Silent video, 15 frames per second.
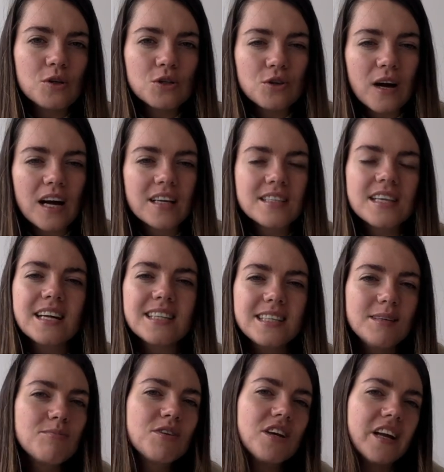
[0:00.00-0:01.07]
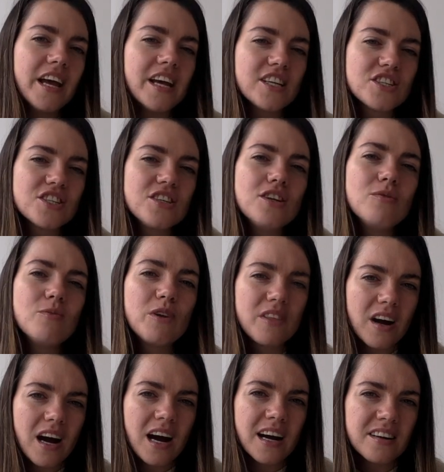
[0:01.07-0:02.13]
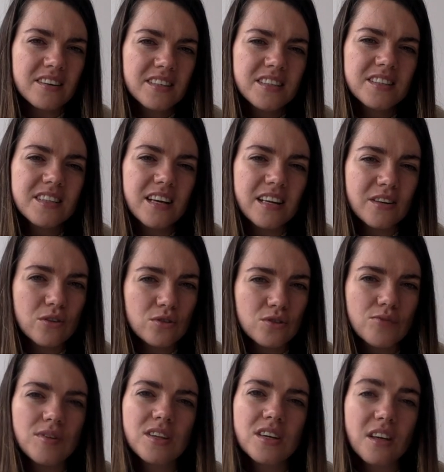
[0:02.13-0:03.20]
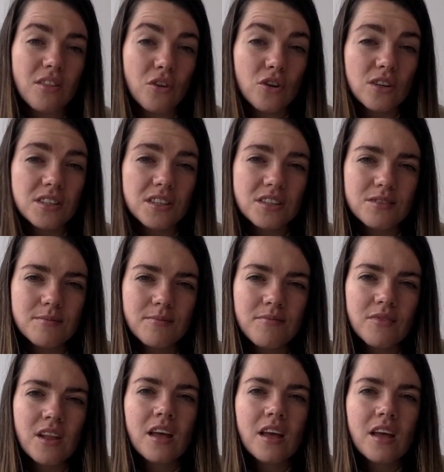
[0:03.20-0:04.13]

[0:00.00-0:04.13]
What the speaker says: So it has that deep connection with Ireland and also with Catholicism.